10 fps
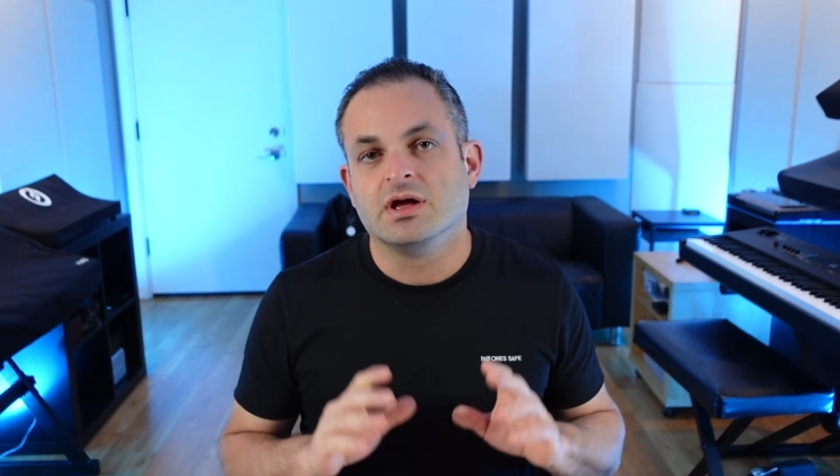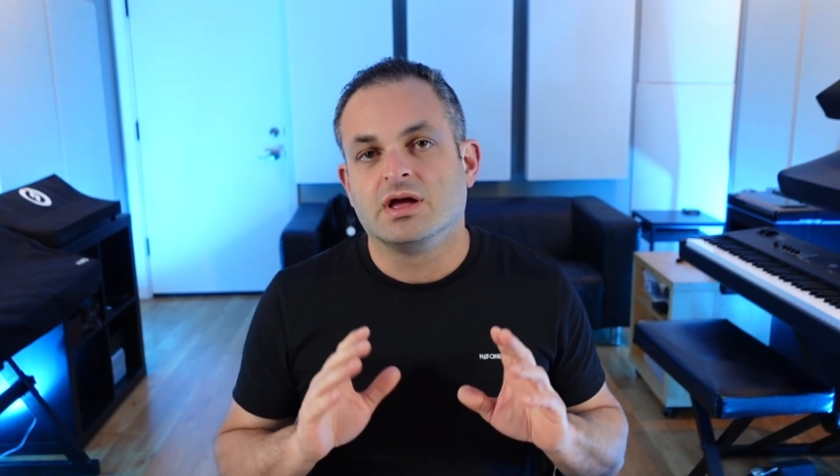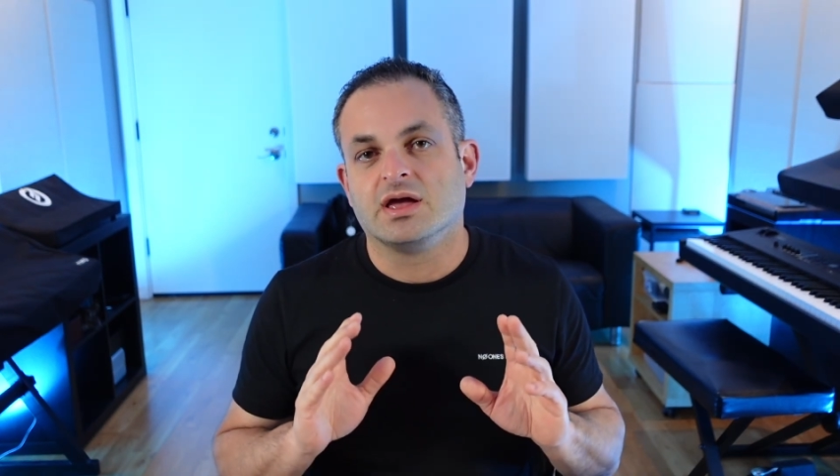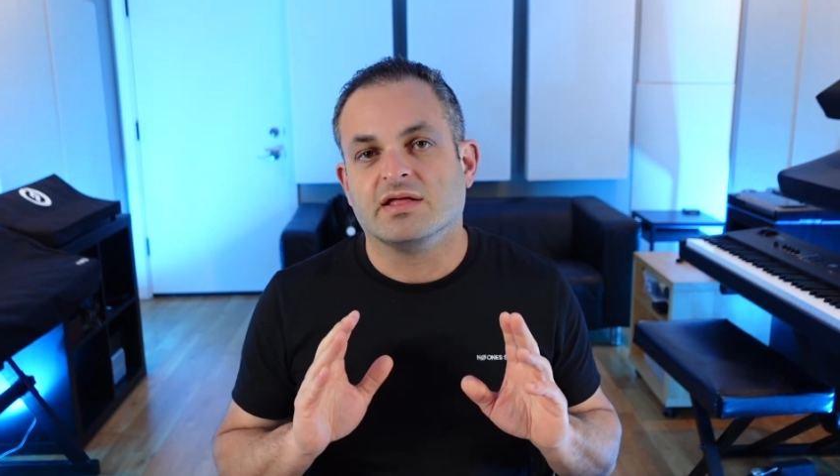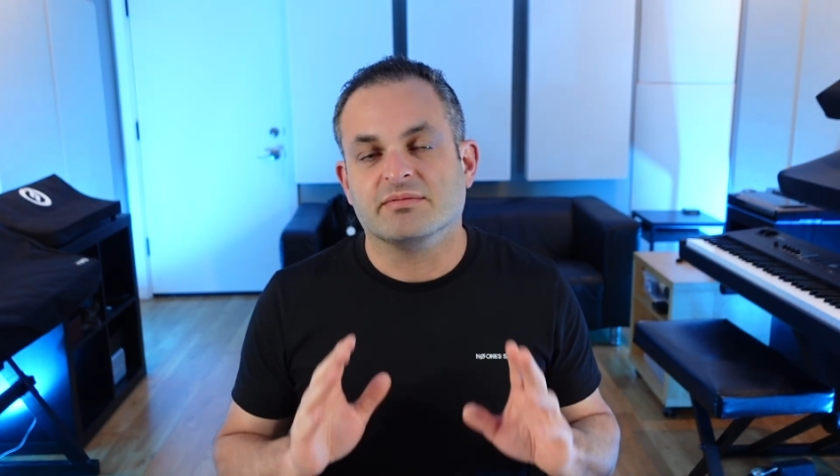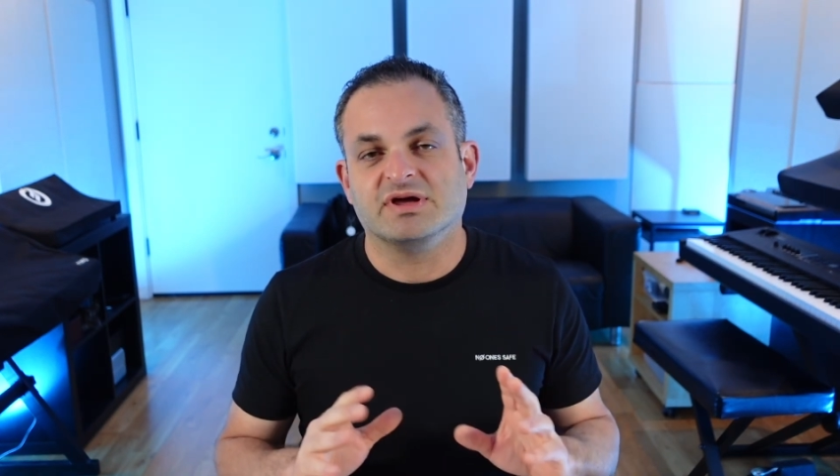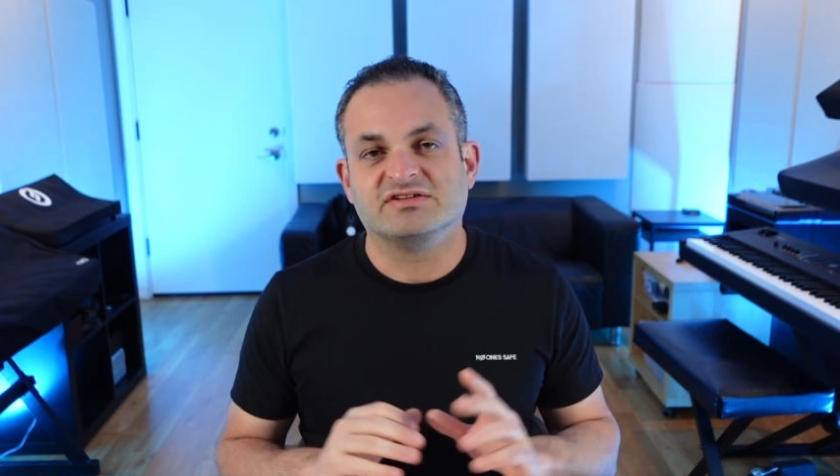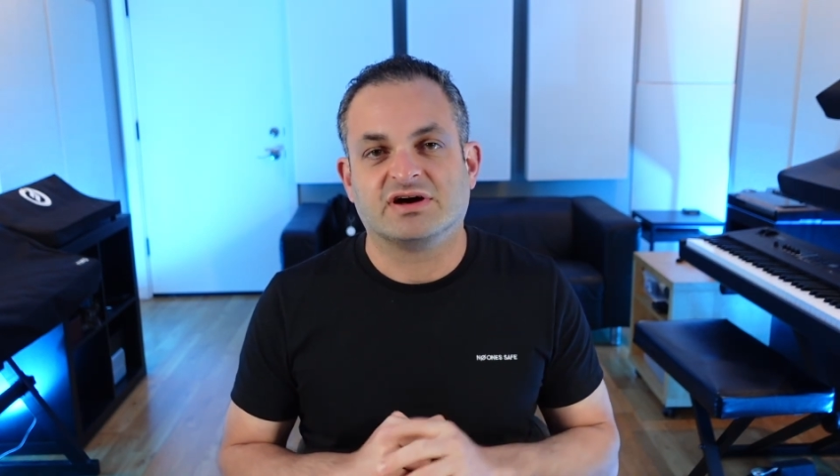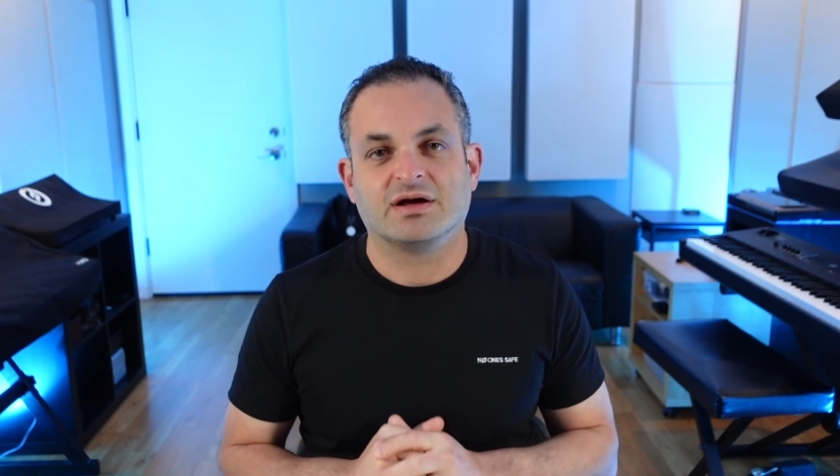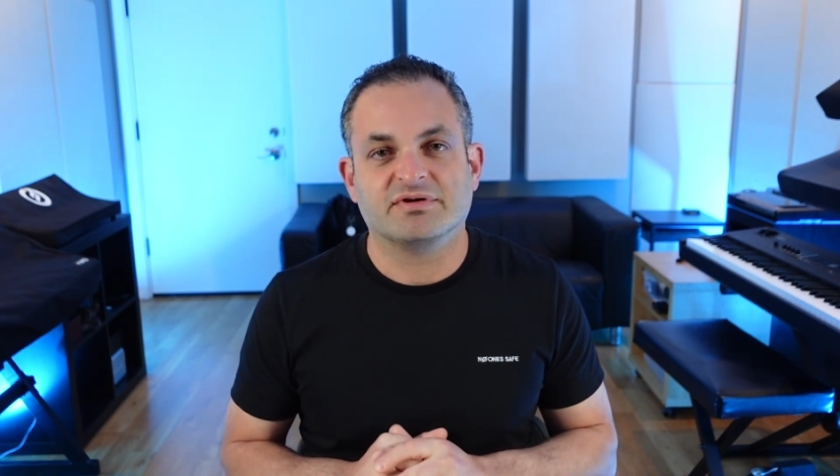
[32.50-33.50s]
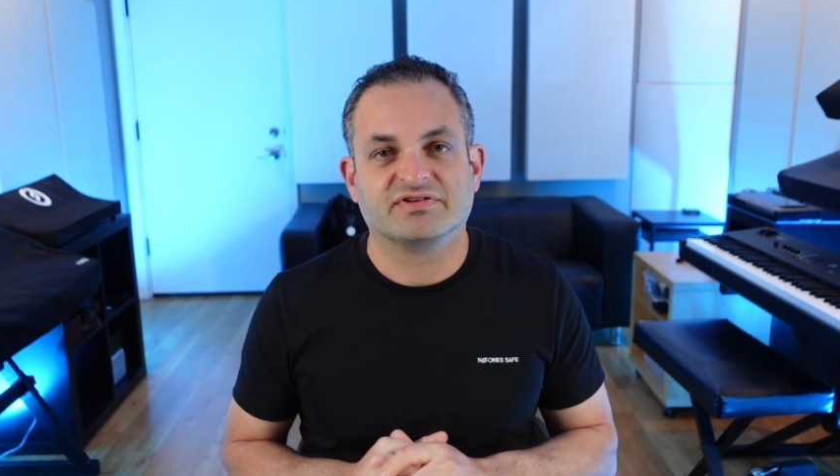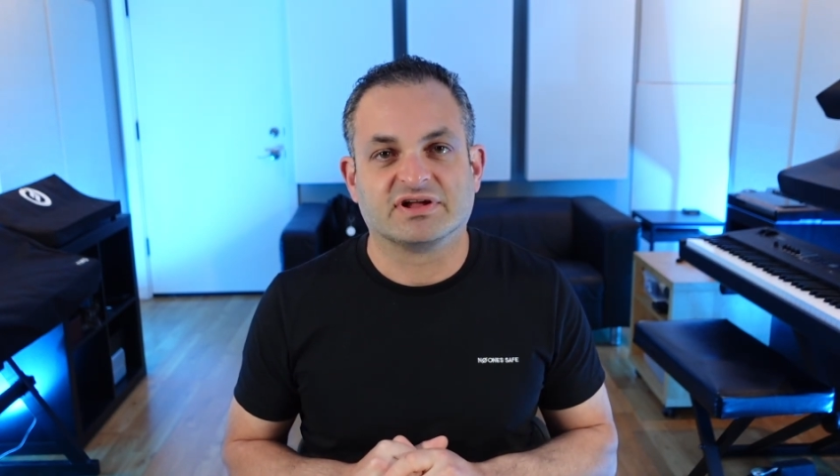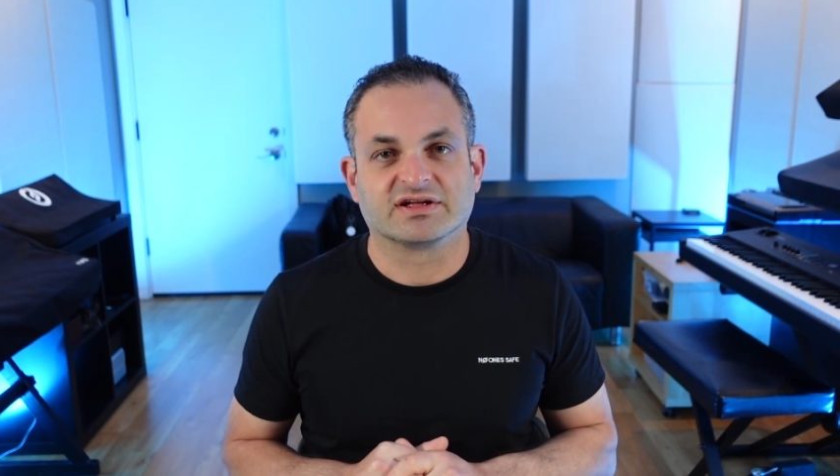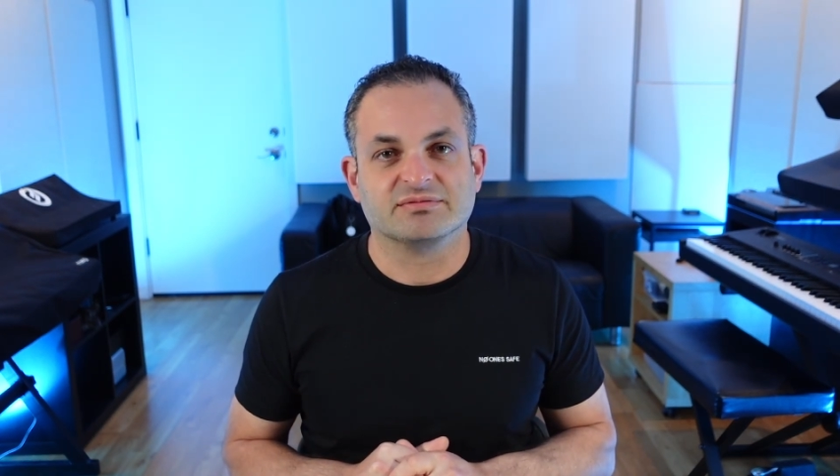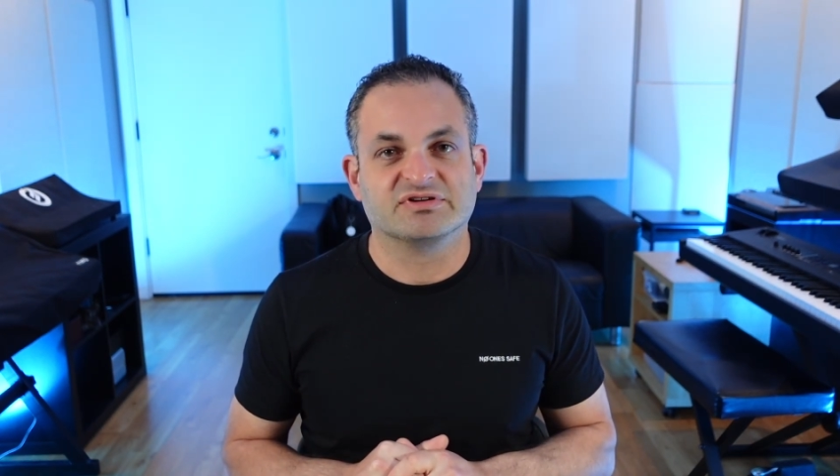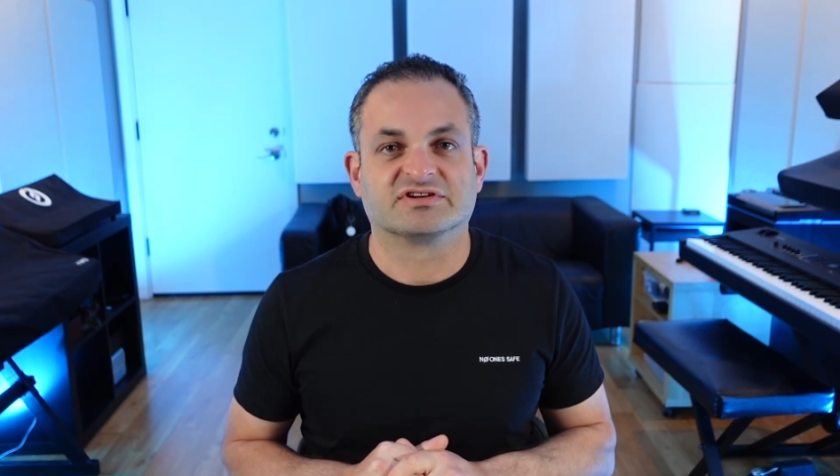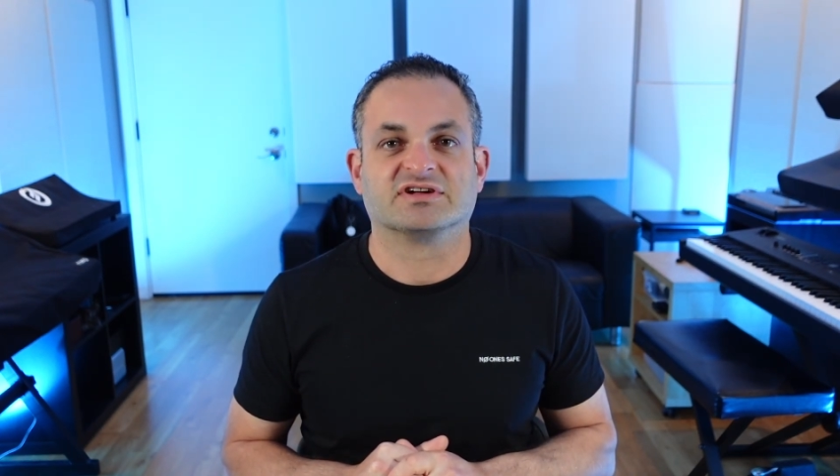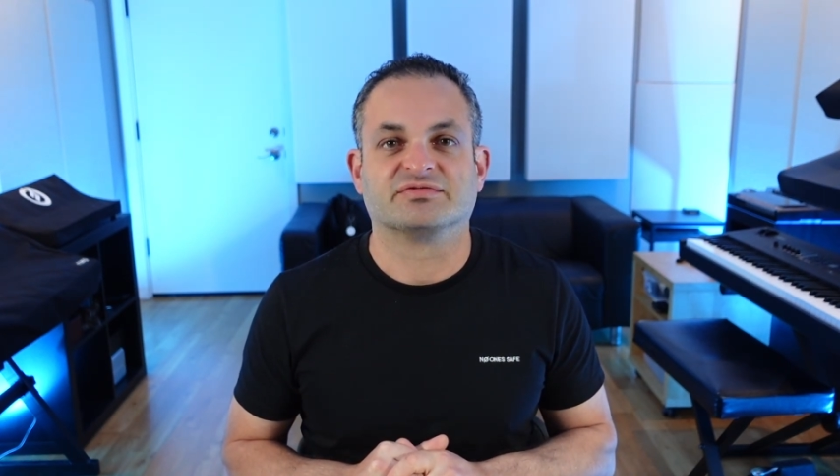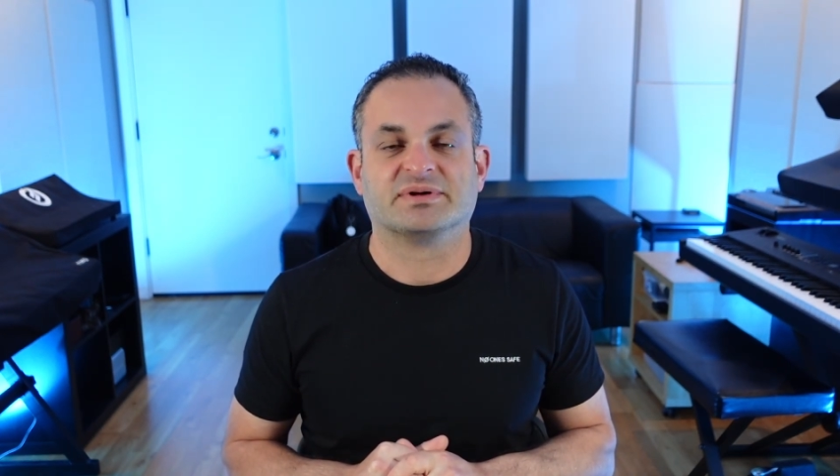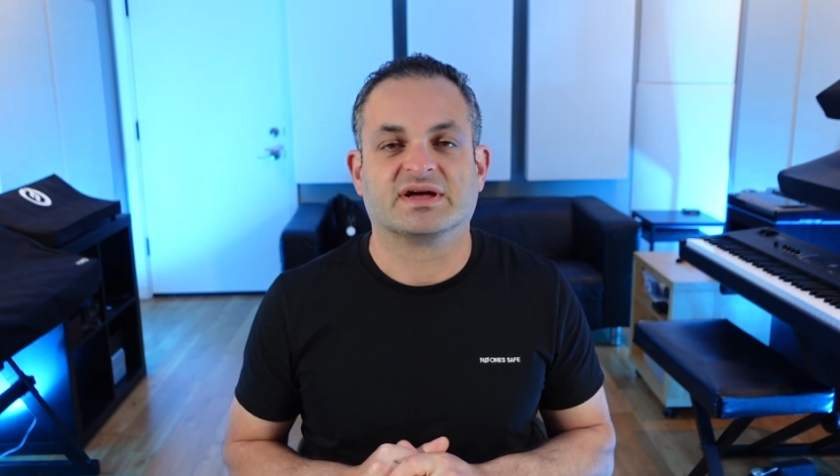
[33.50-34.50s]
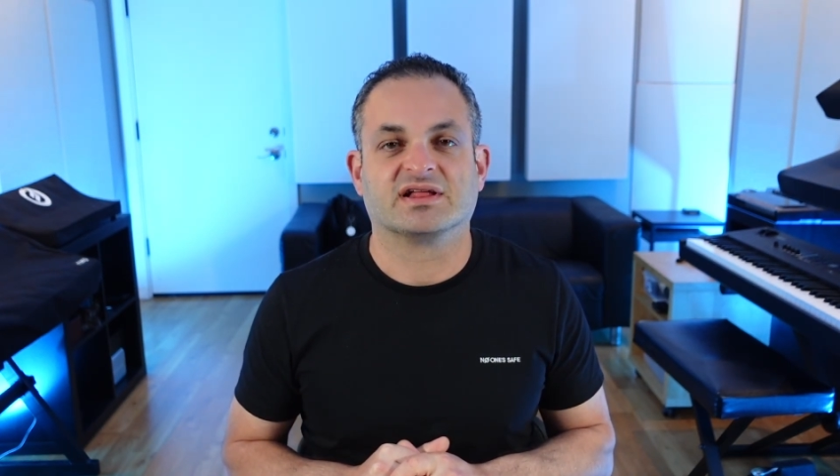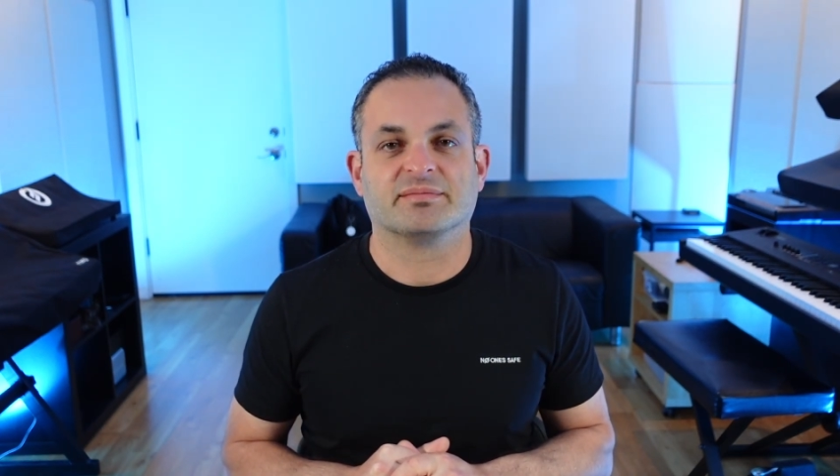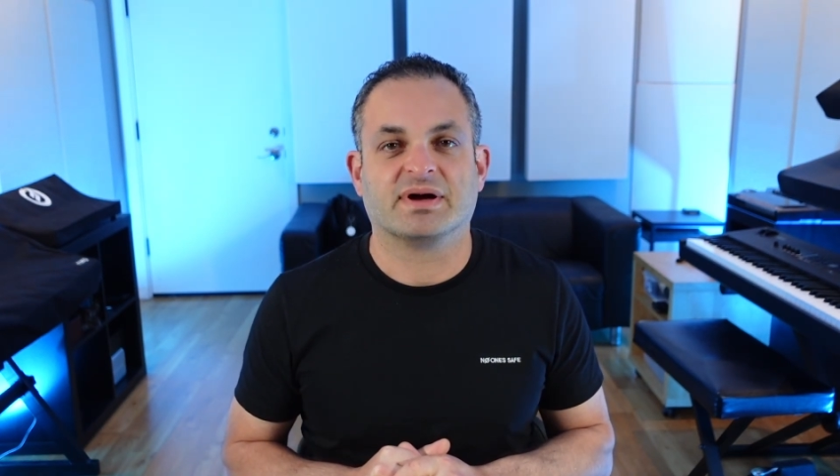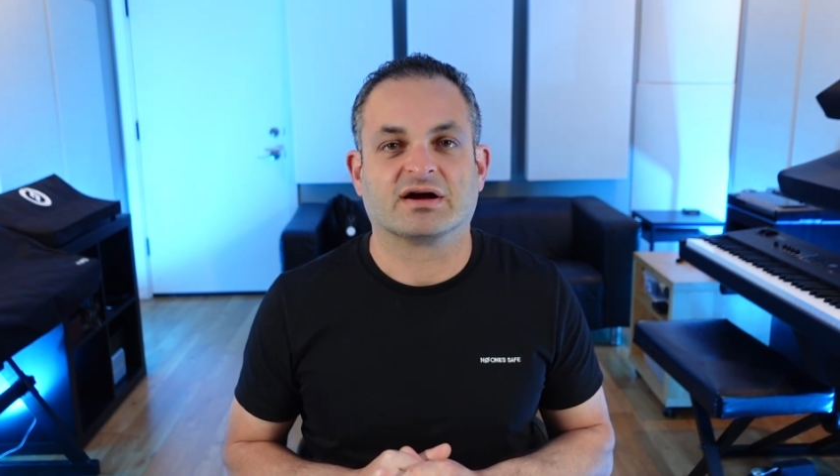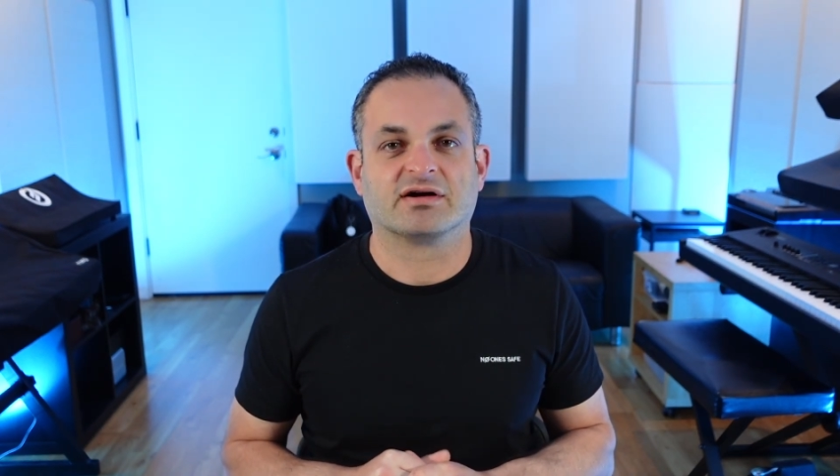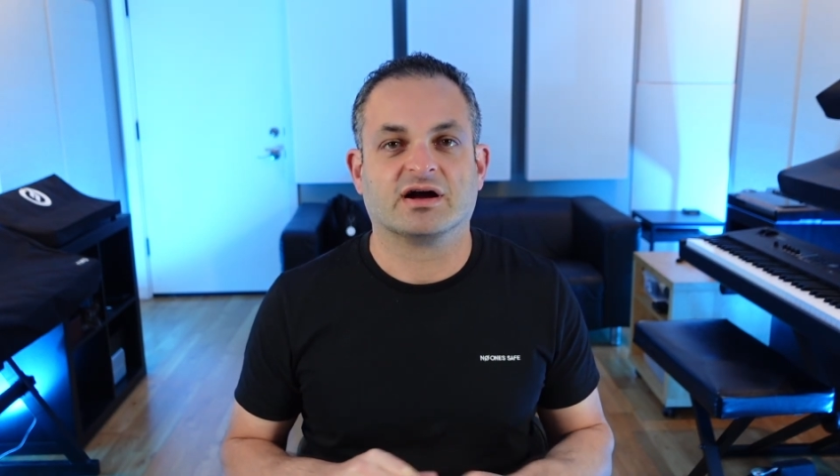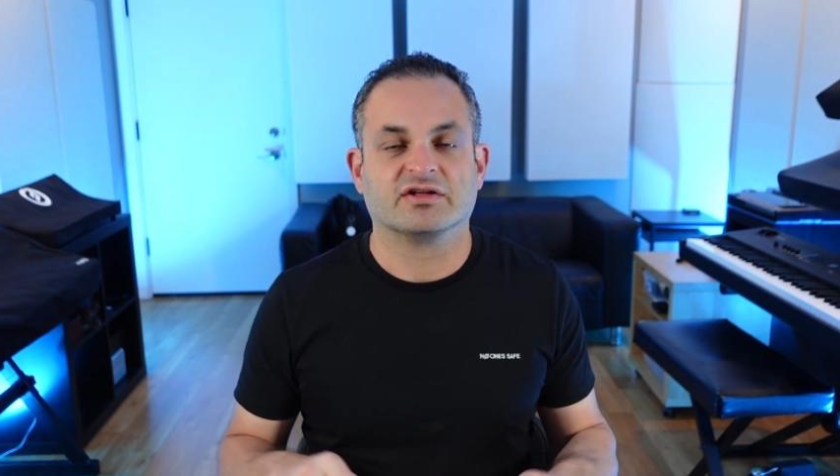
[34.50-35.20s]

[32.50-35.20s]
In the meantime, if you like the music that's playing in the background,